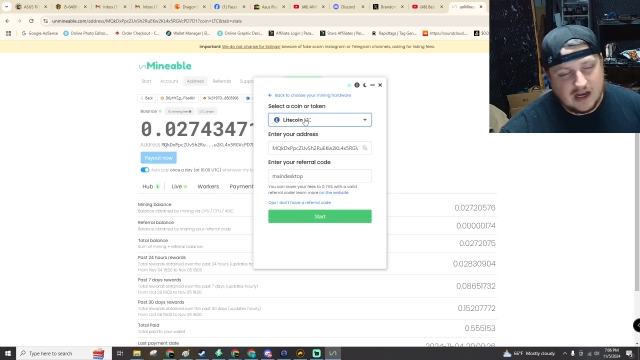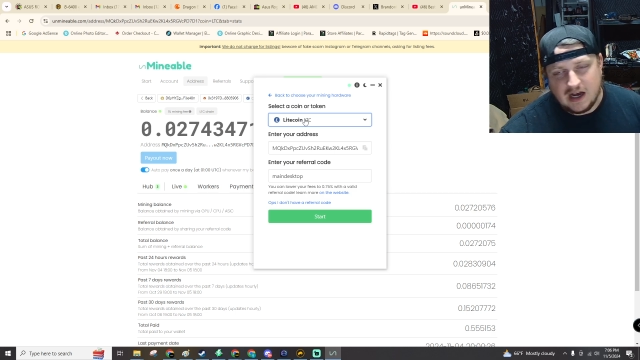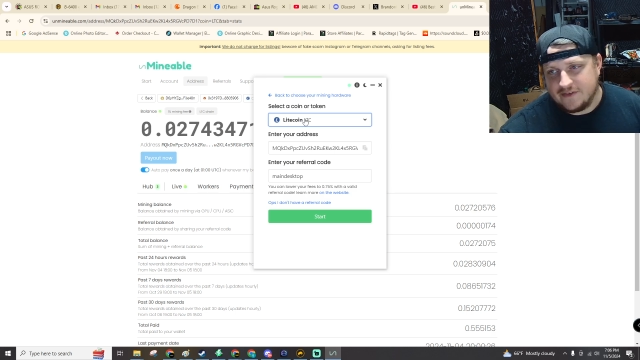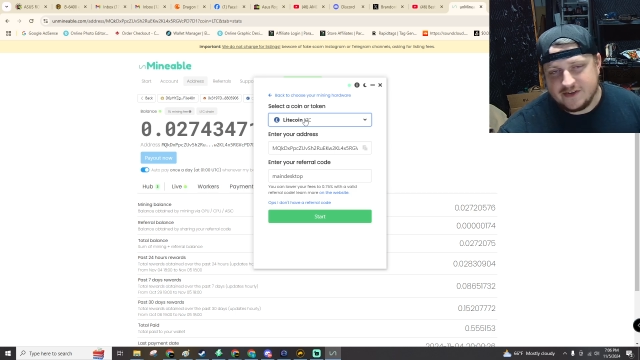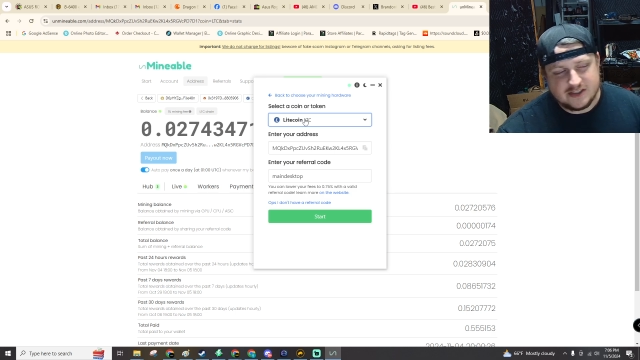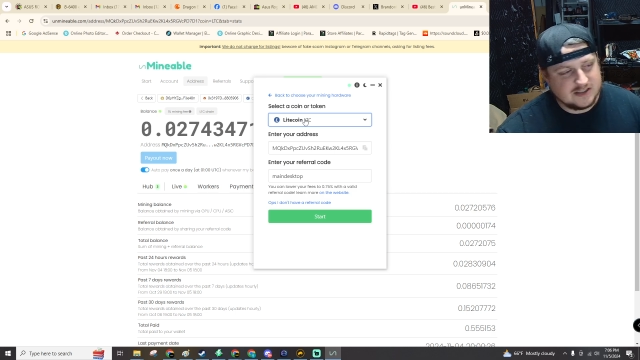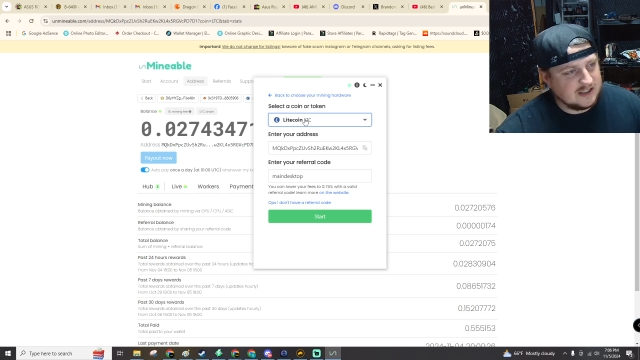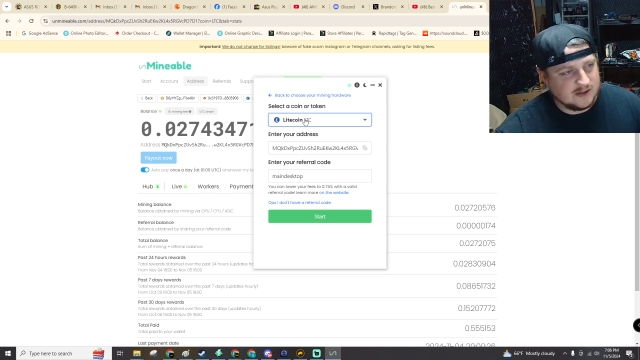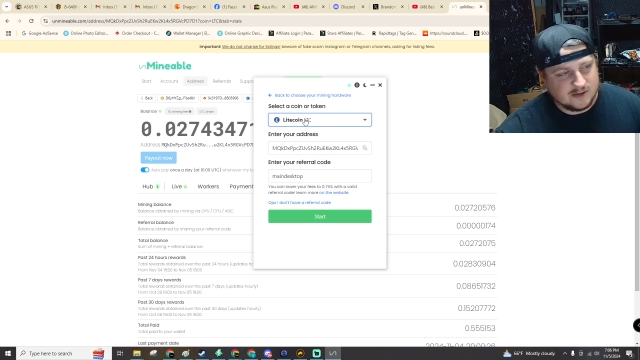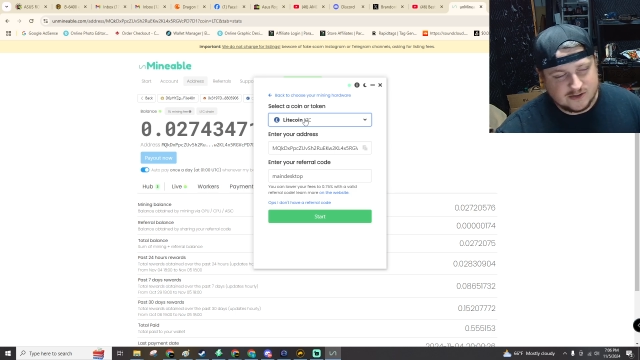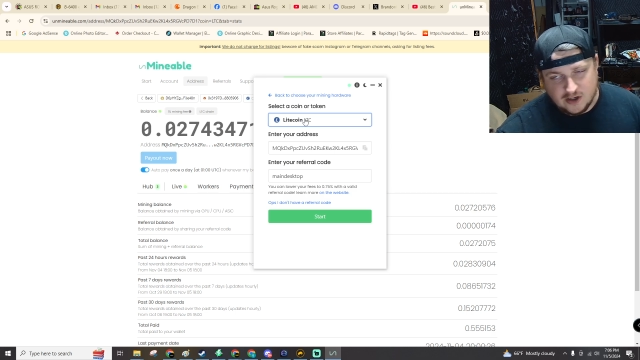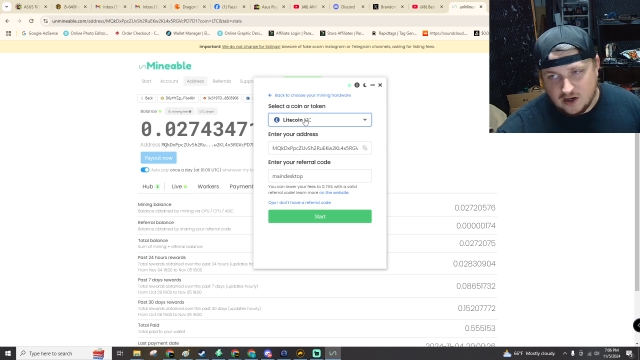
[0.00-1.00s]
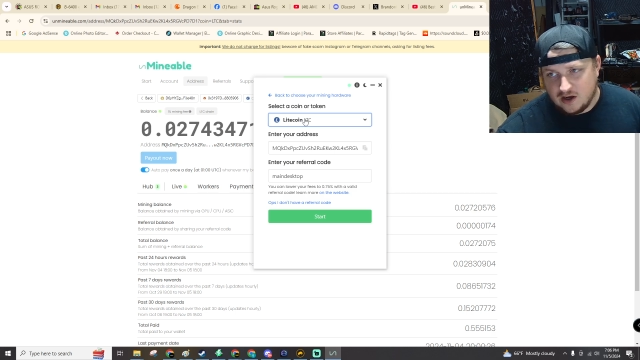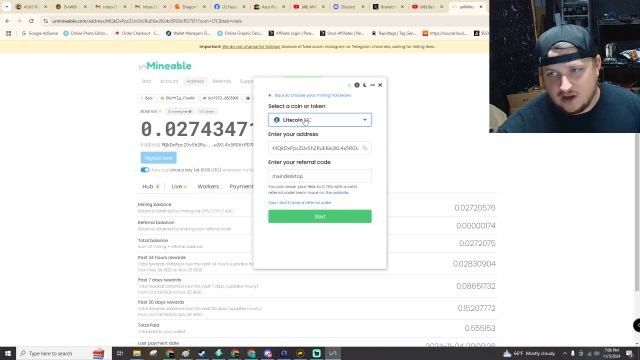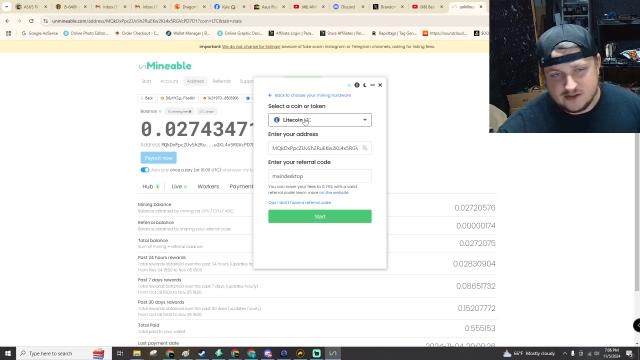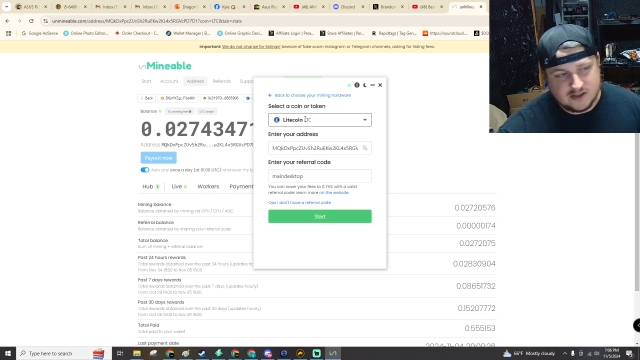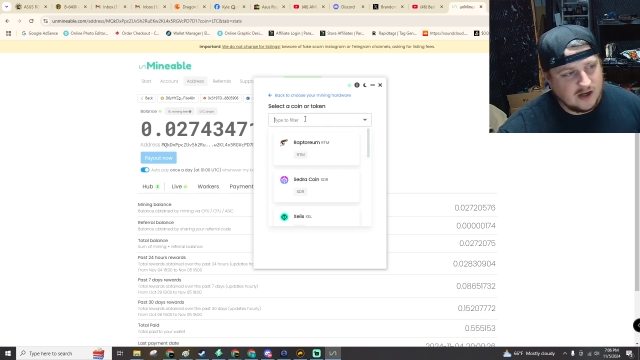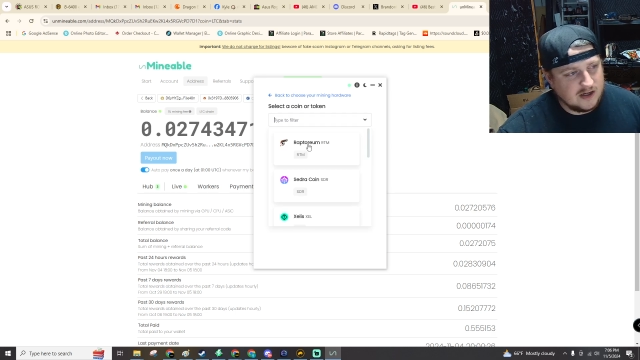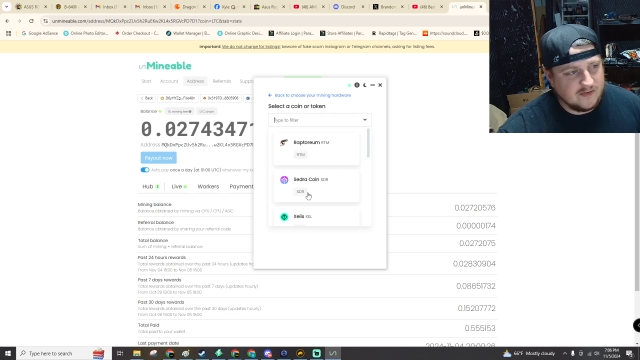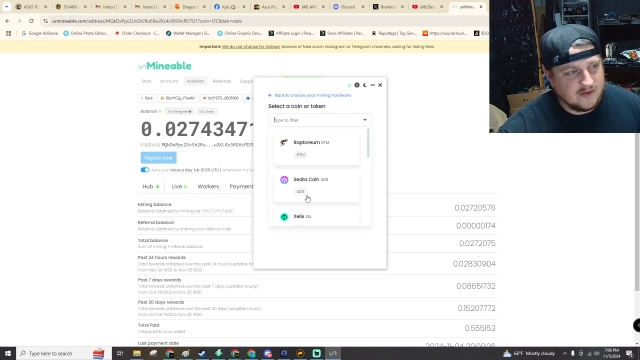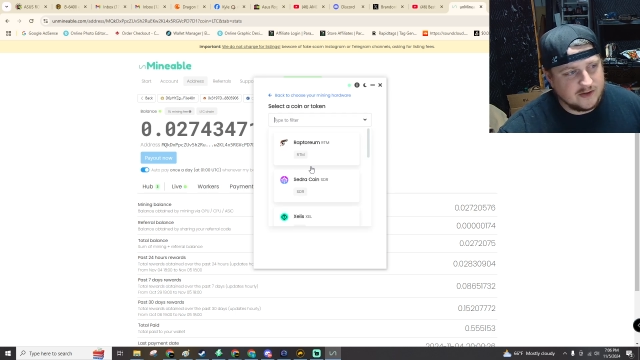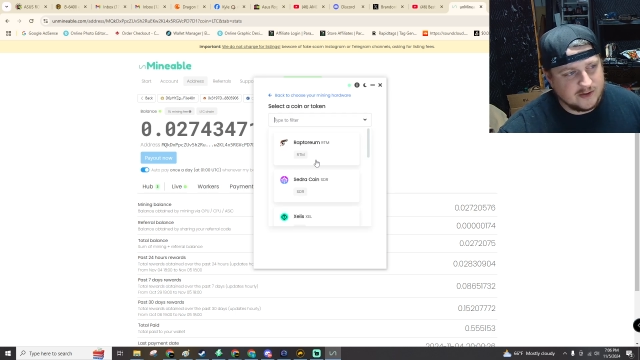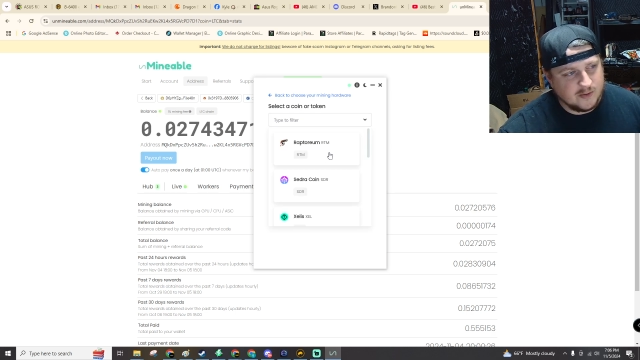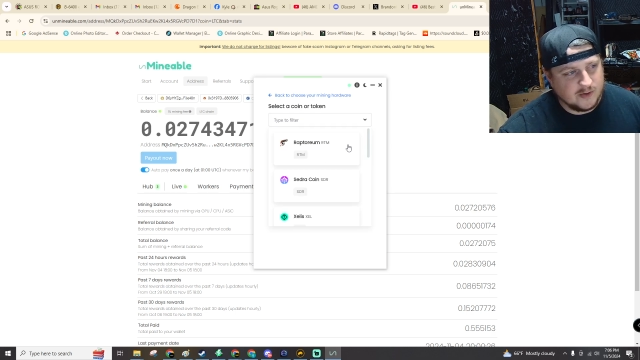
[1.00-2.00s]
Obviously there's a ton of
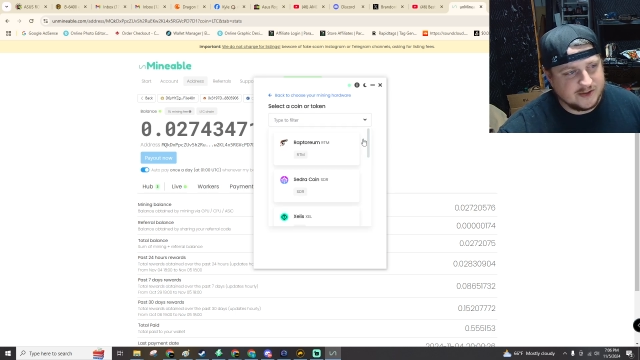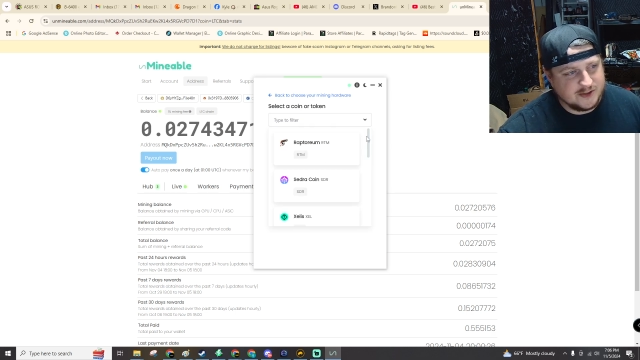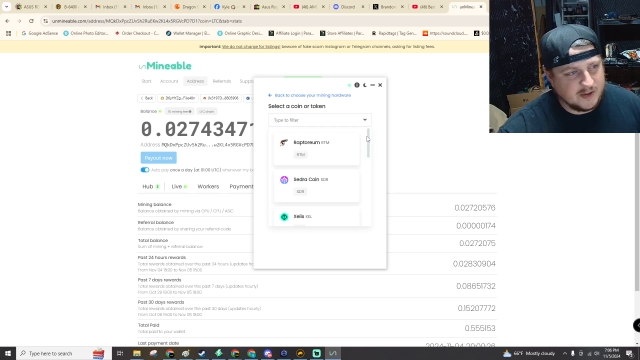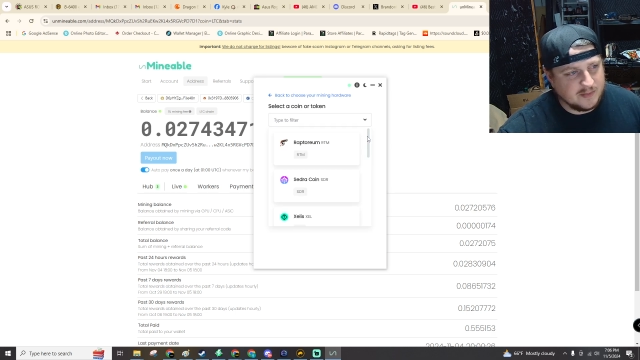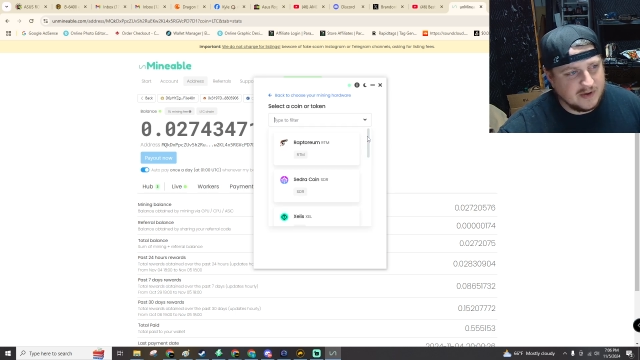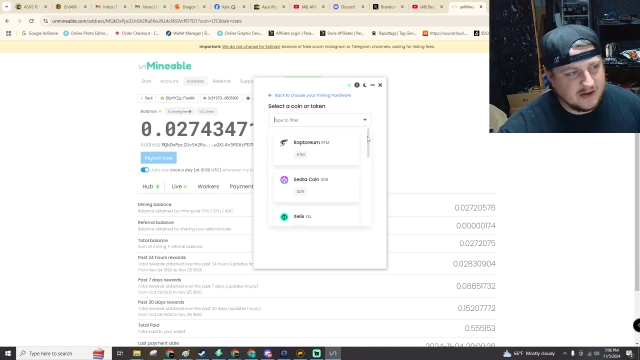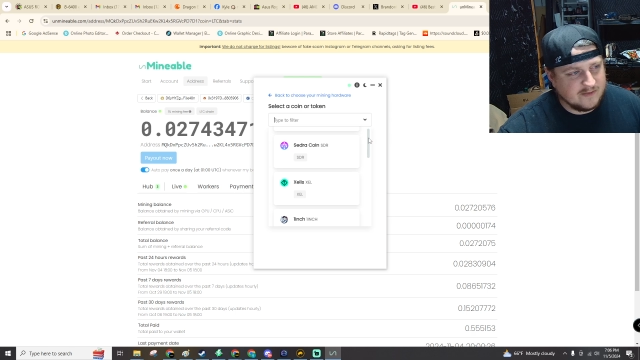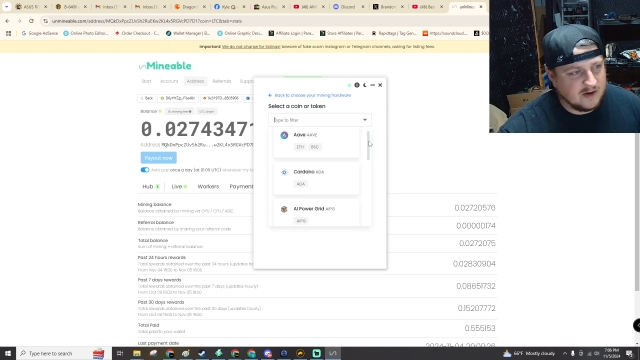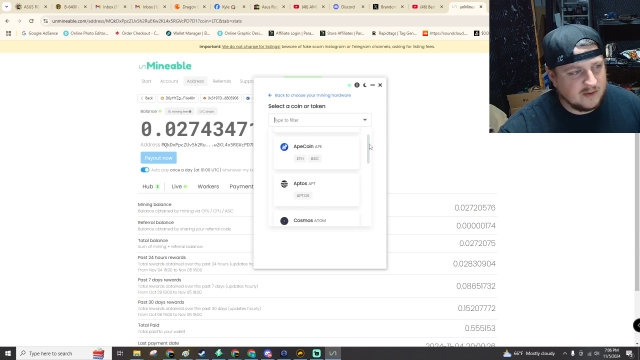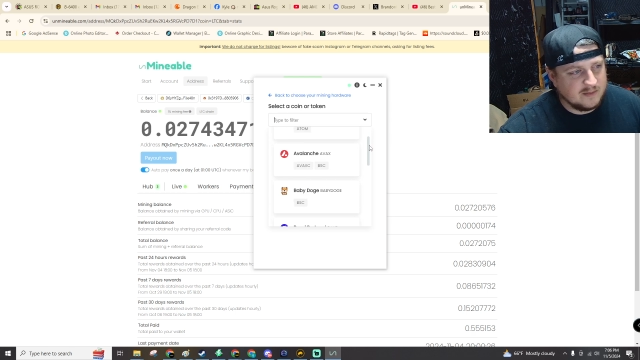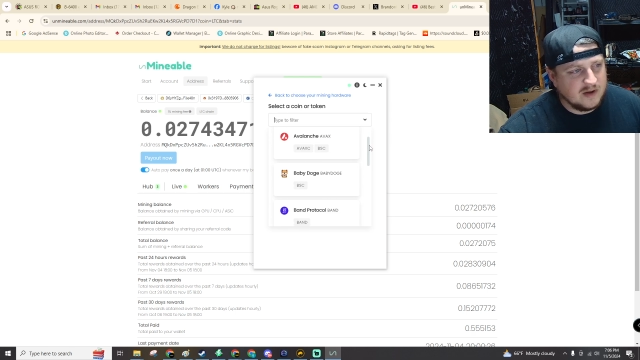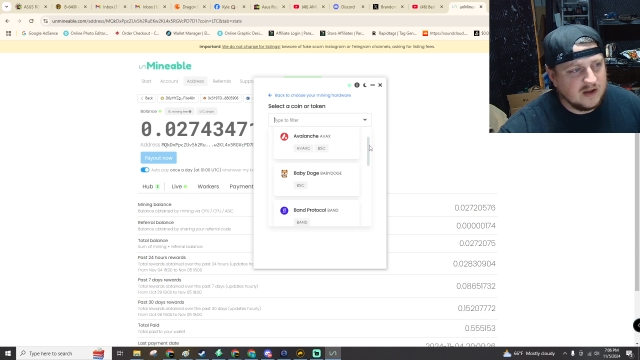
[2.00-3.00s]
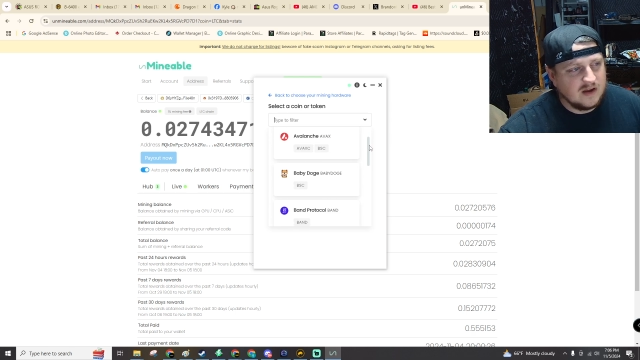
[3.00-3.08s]
other coins you can pick from,